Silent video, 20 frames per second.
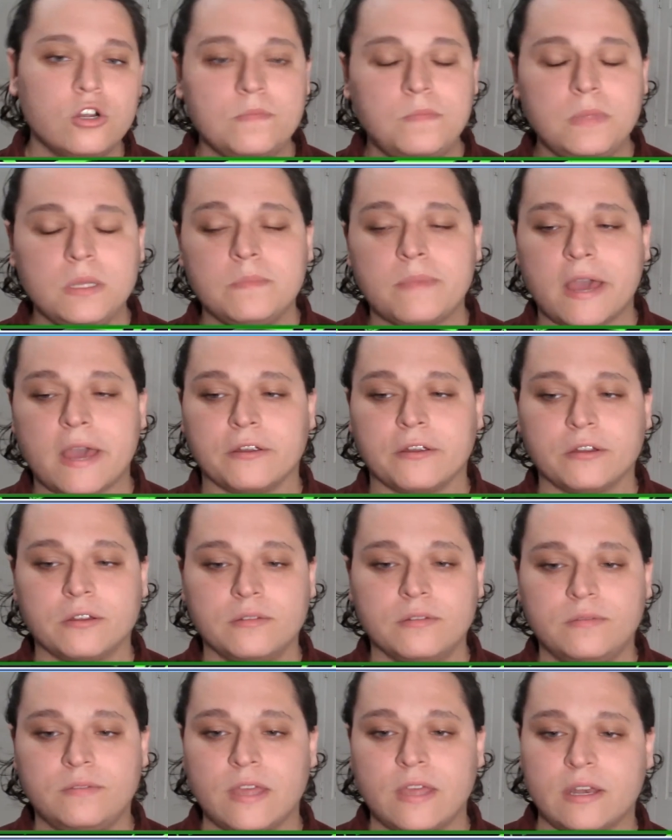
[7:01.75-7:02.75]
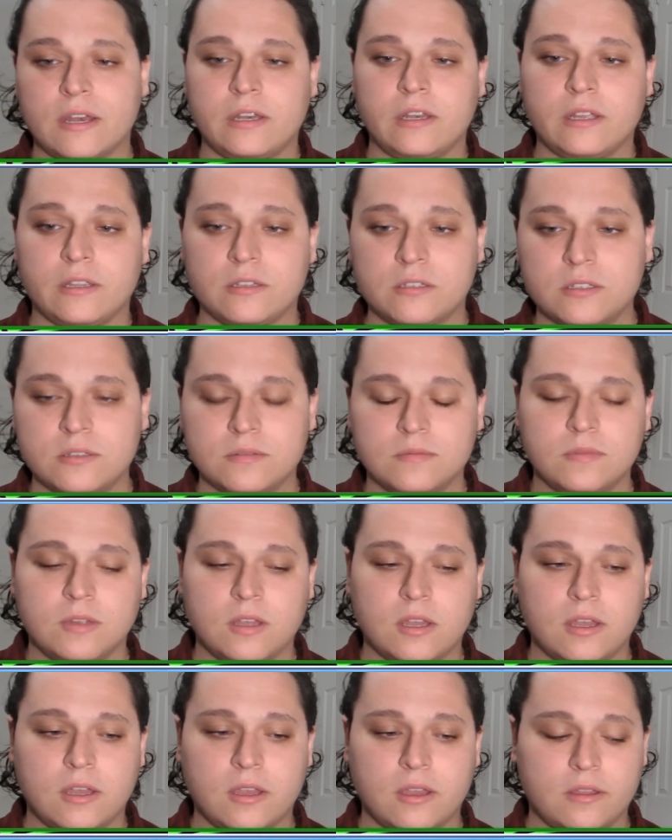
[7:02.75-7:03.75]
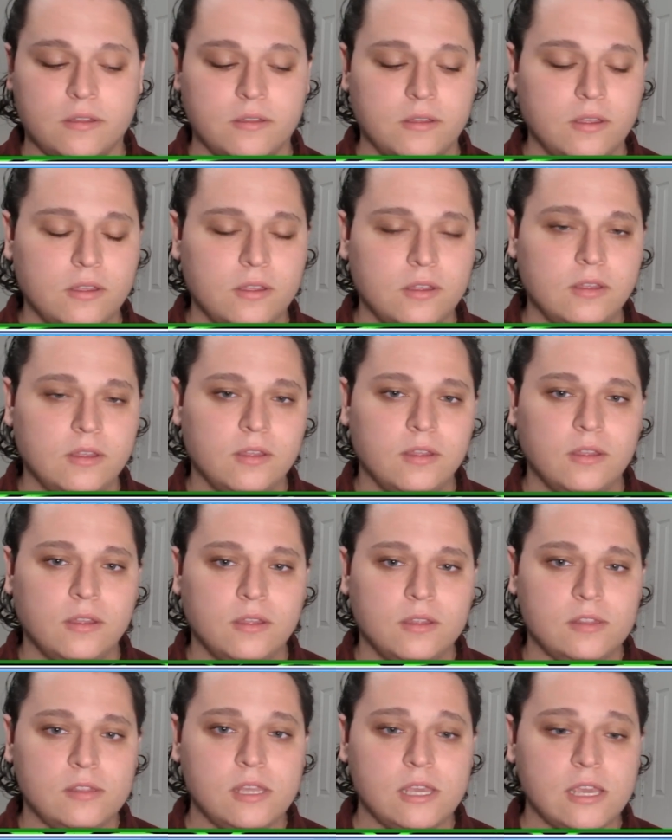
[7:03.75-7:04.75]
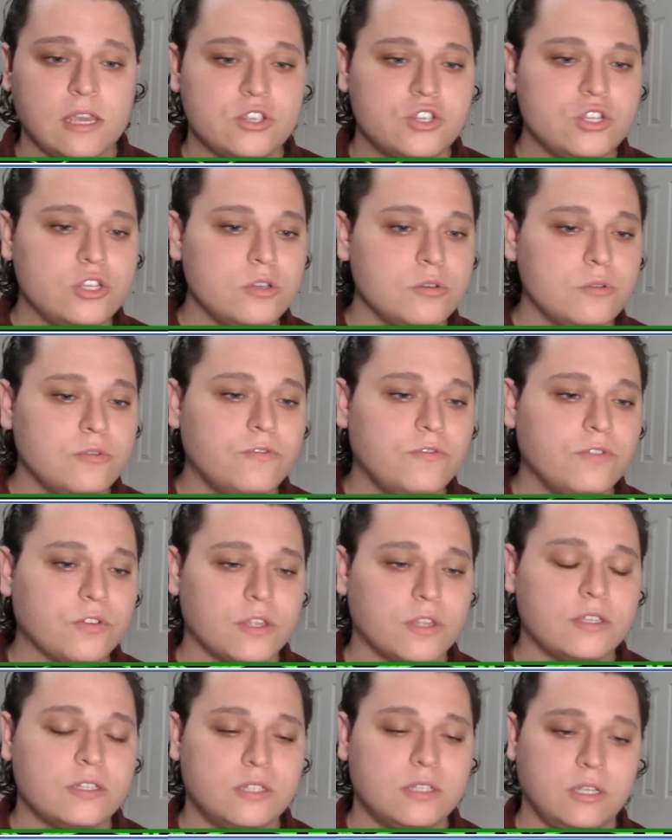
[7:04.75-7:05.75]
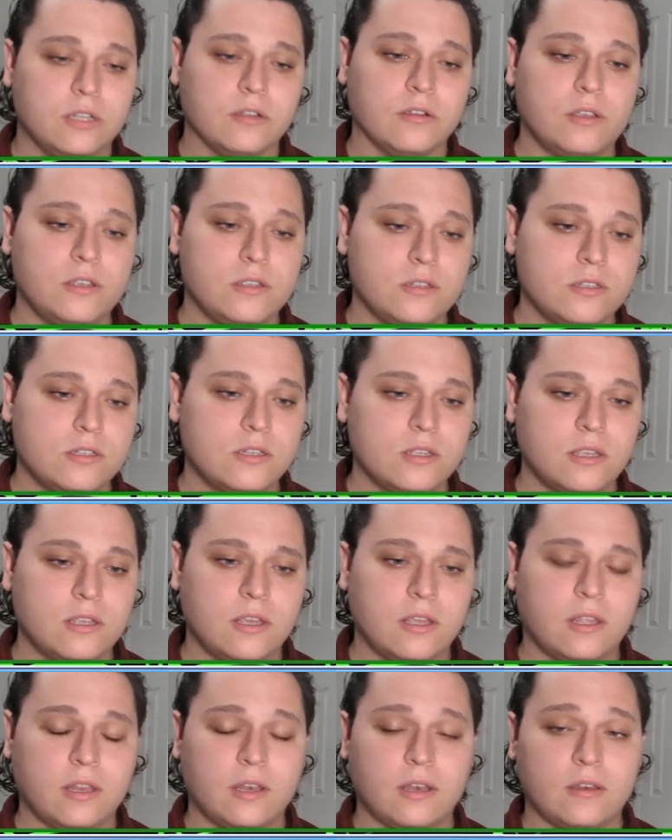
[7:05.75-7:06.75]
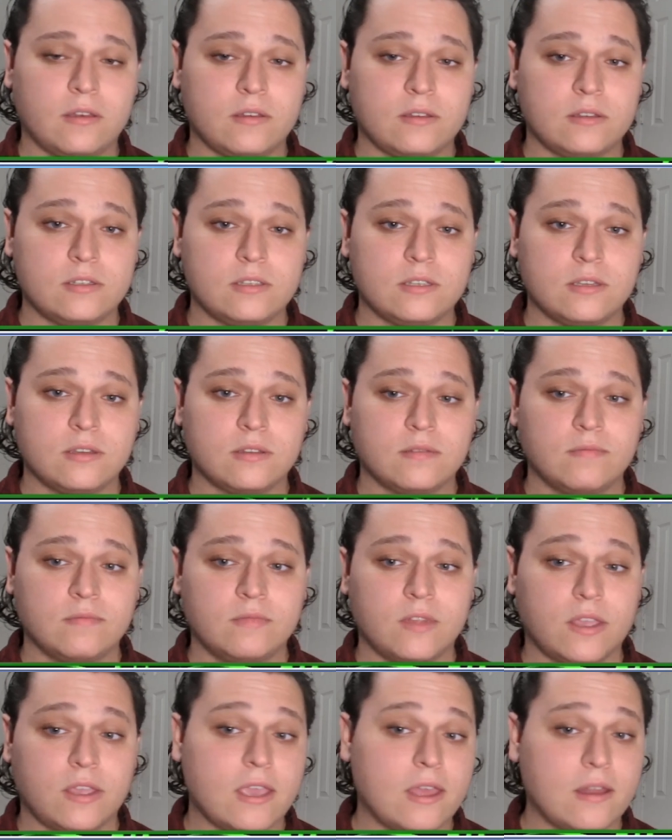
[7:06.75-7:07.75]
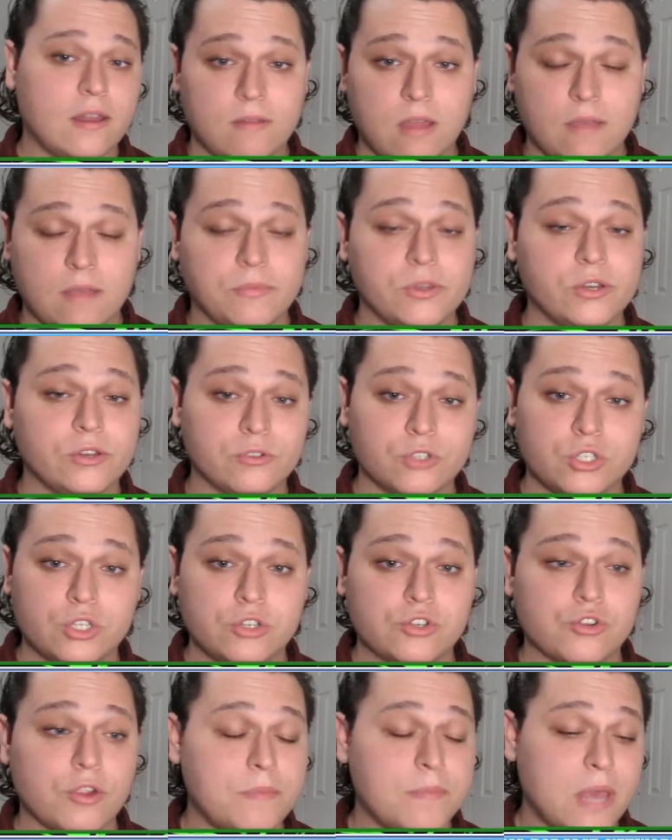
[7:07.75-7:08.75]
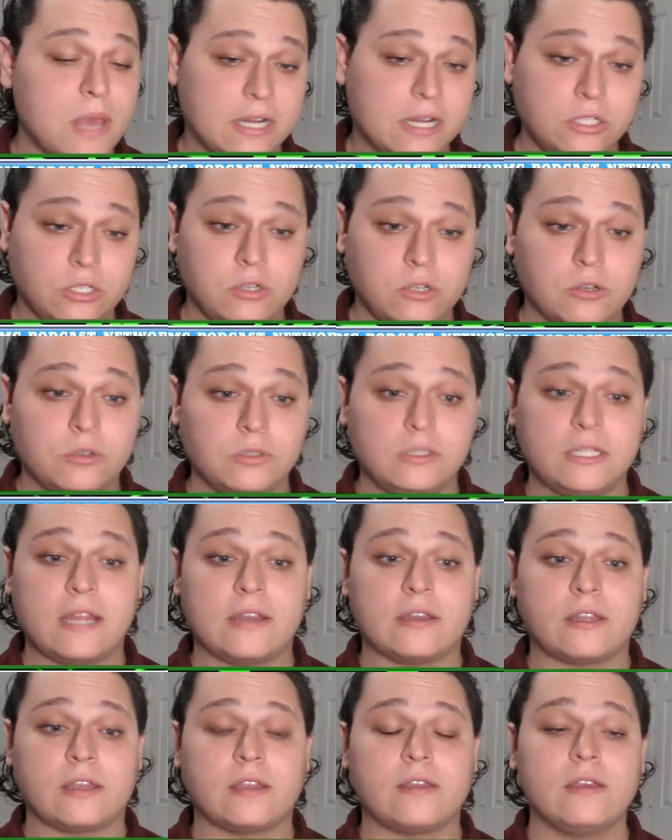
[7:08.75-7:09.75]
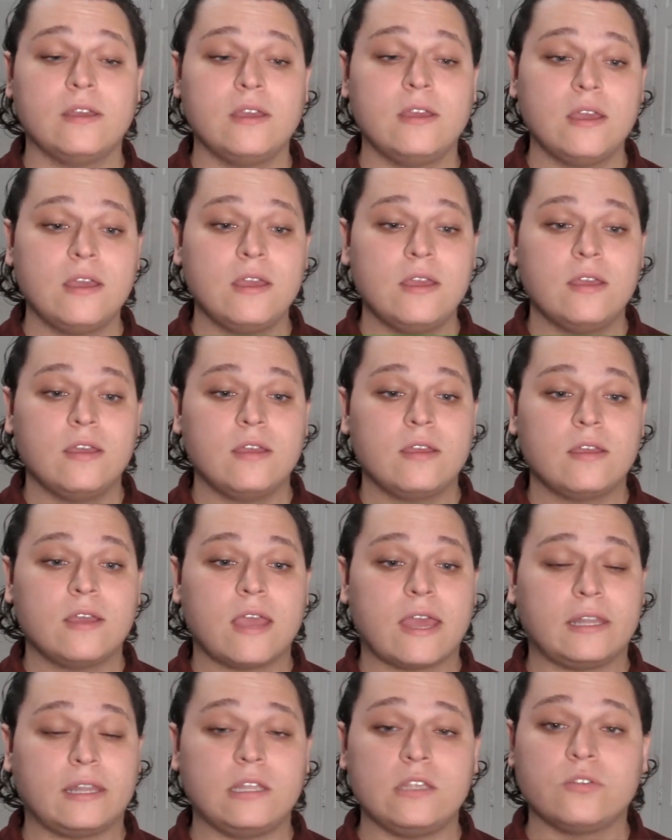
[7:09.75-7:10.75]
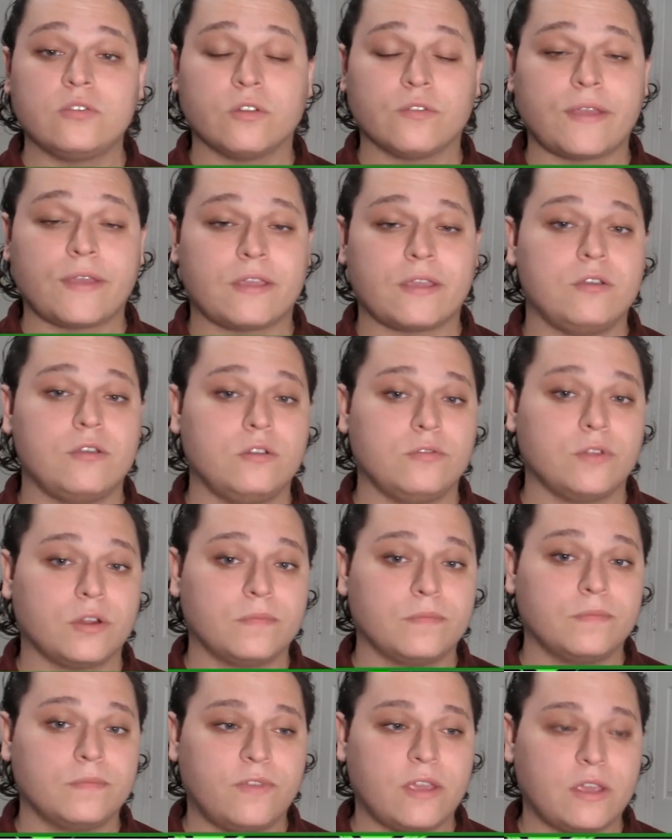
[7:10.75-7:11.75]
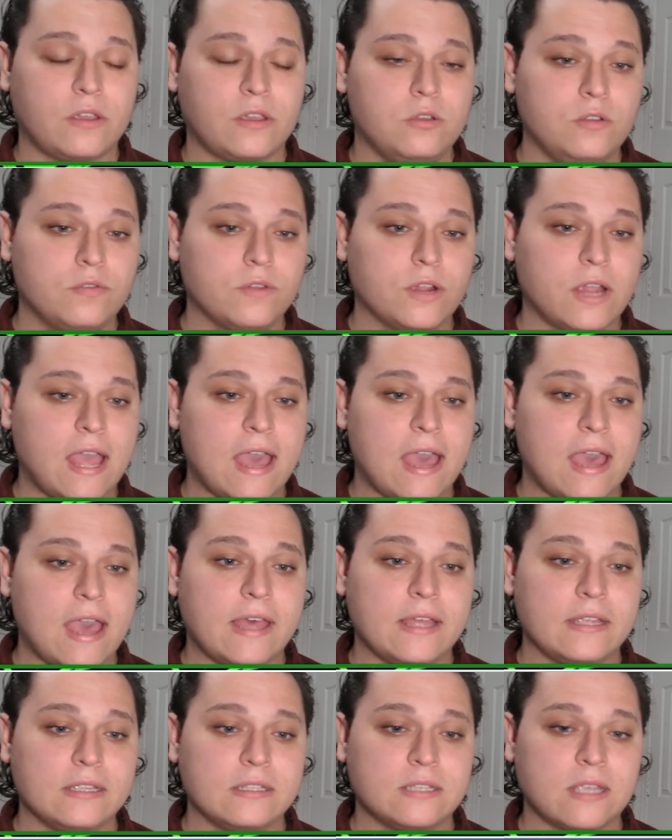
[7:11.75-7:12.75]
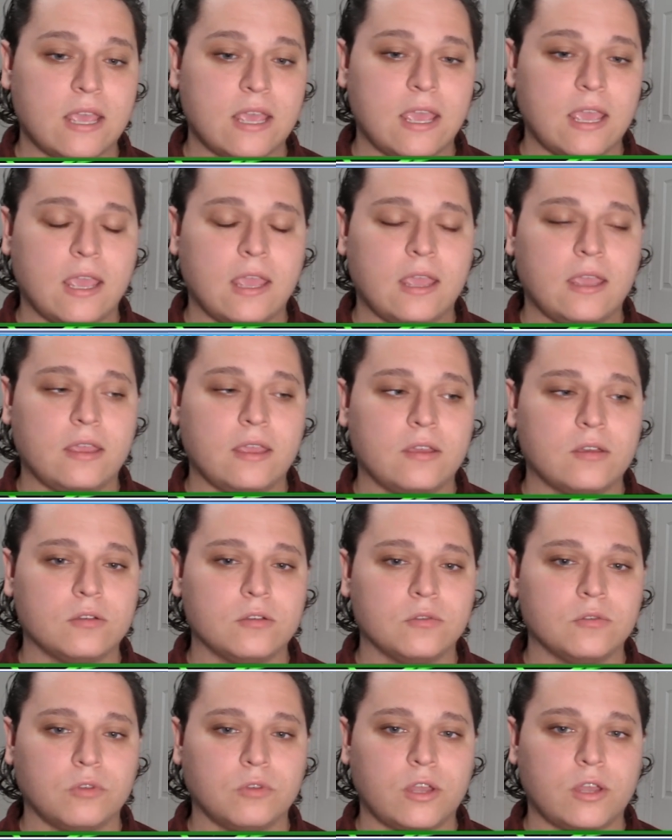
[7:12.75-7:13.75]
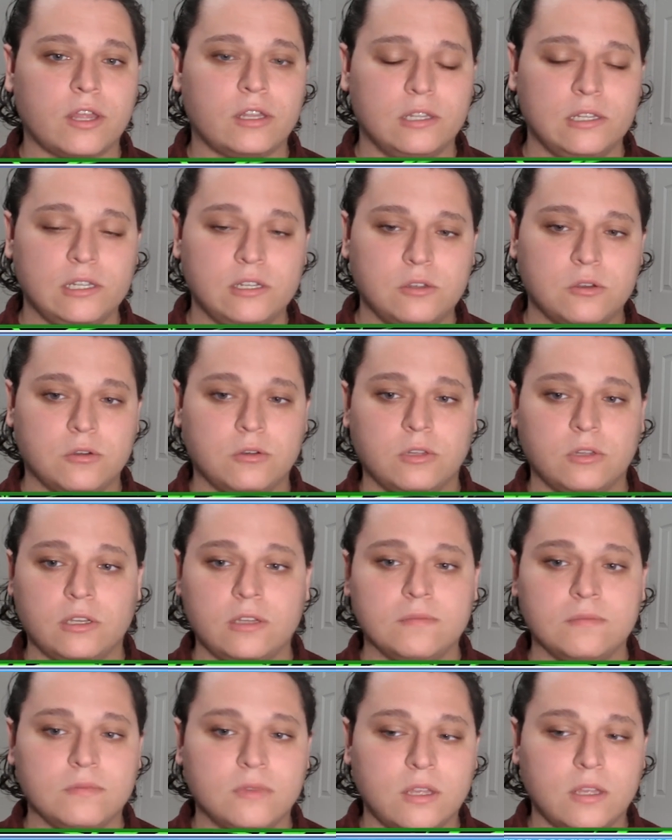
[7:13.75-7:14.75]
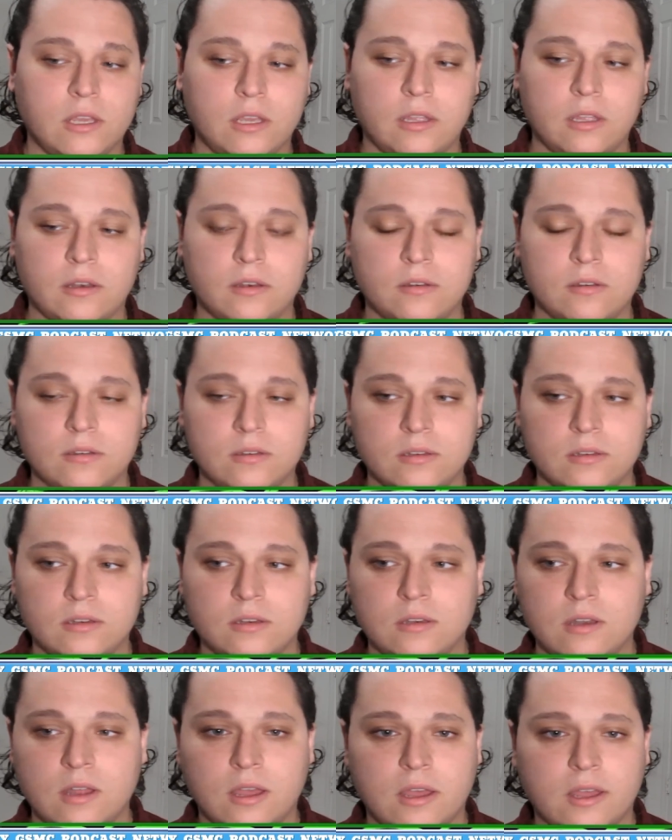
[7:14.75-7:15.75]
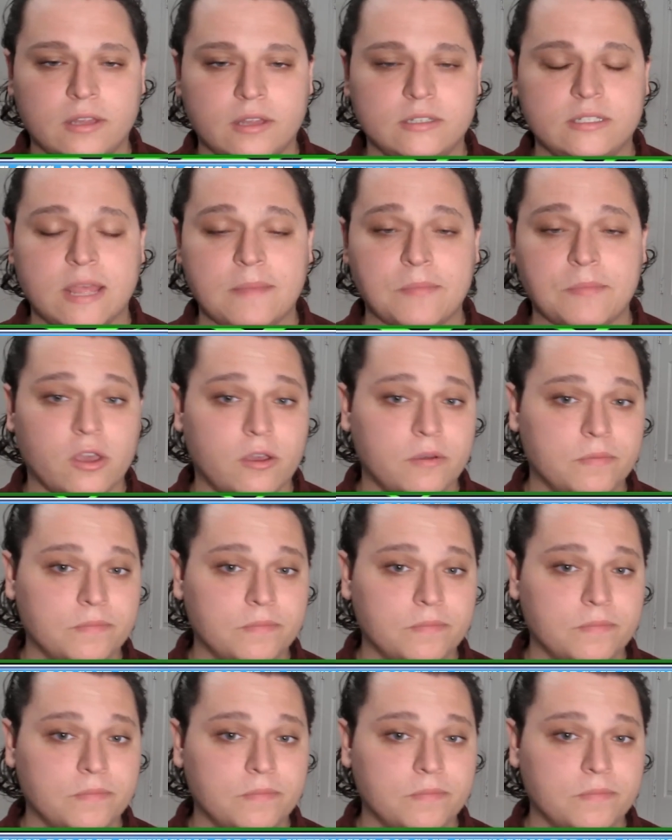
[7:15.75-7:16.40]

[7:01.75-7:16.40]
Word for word: be better than it is. Uh, the issue for this series, and again, I'm going to straight back to goaltending, at least for Vancouver. Vancouver has a elite goalie in uh, Demko